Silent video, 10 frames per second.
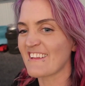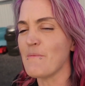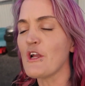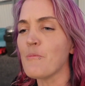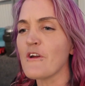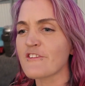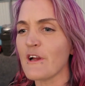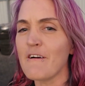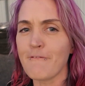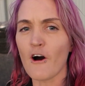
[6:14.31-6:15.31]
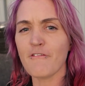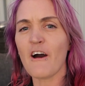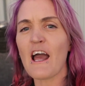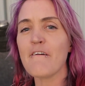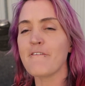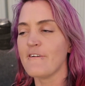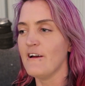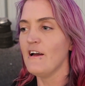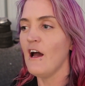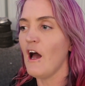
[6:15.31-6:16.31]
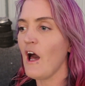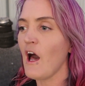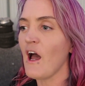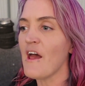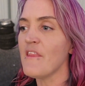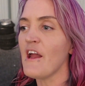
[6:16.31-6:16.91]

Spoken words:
put me on boost around 4 or 5, and